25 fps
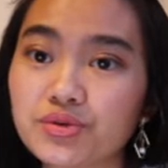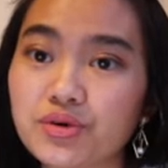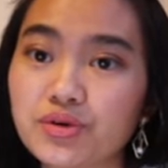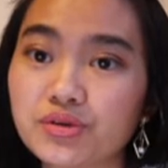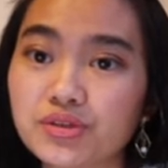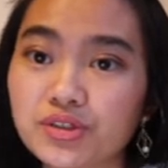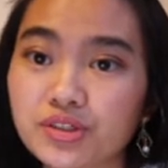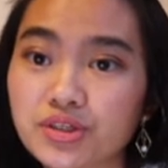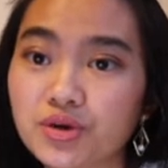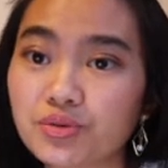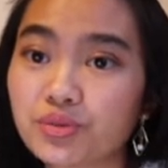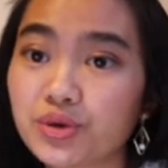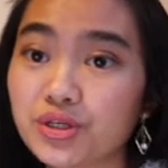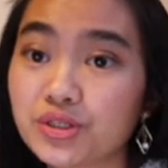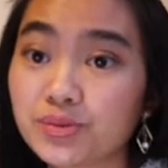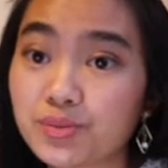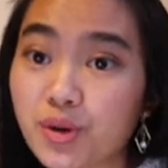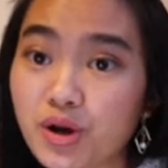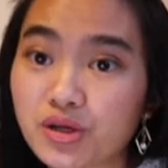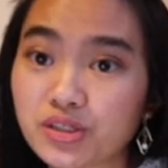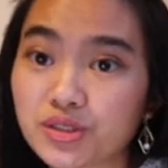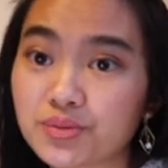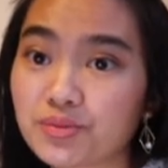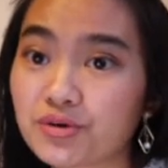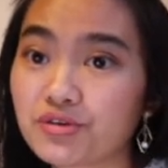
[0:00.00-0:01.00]
also
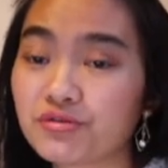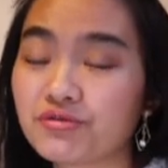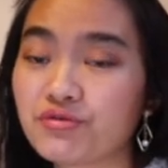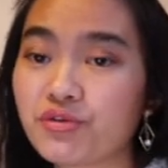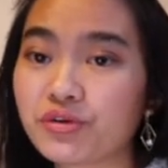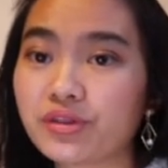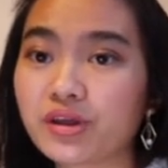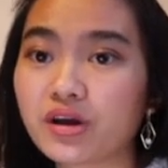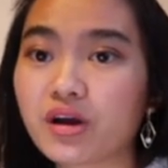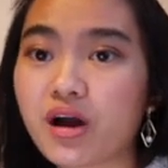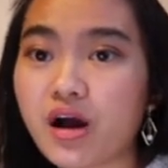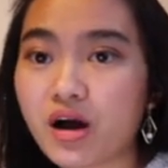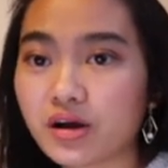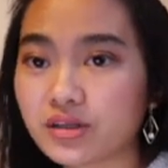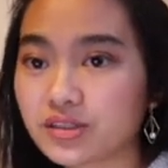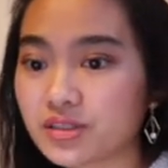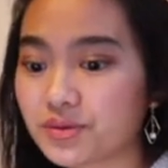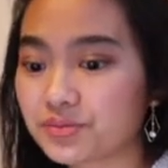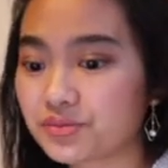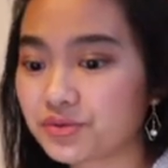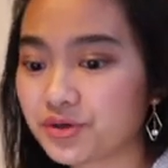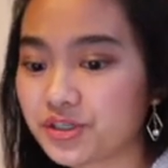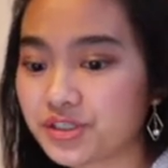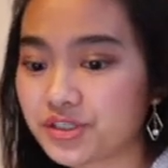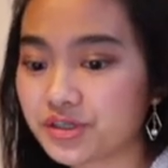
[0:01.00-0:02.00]
responsible for the cost
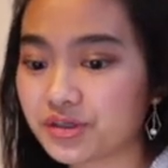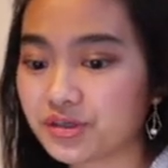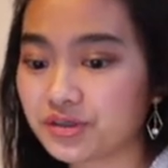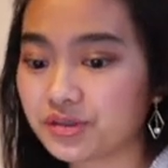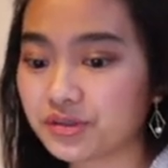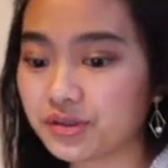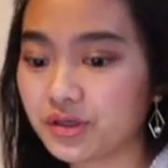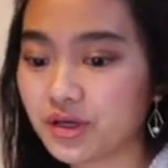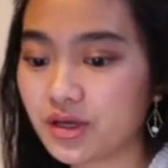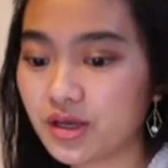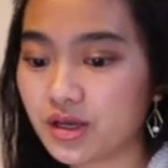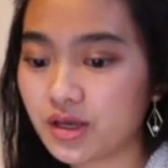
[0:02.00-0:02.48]
of return.